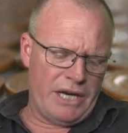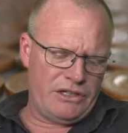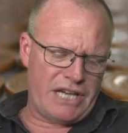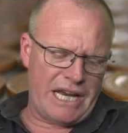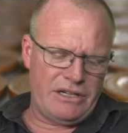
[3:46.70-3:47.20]

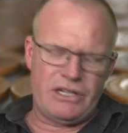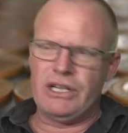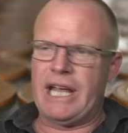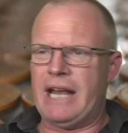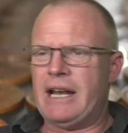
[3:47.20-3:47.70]
tend to
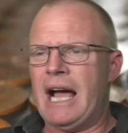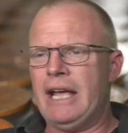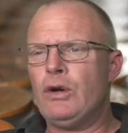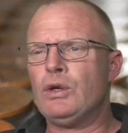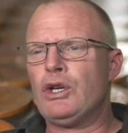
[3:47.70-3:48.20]
get a
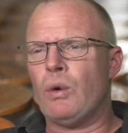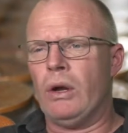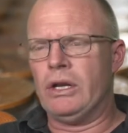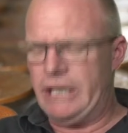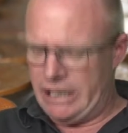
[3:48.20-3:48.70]
good
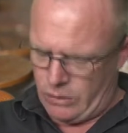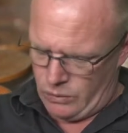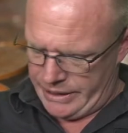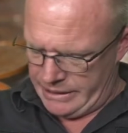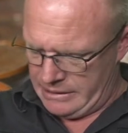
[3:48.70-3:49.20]
quality
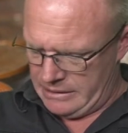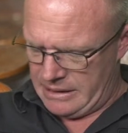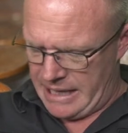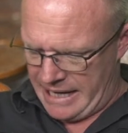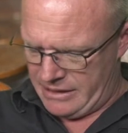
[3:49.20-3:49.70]
coin
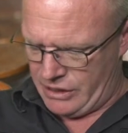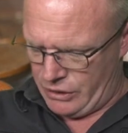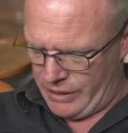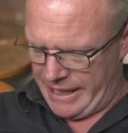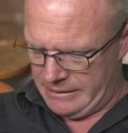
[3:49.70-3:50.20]
out of the
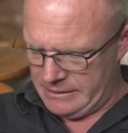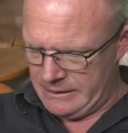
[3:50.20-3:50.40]
ground.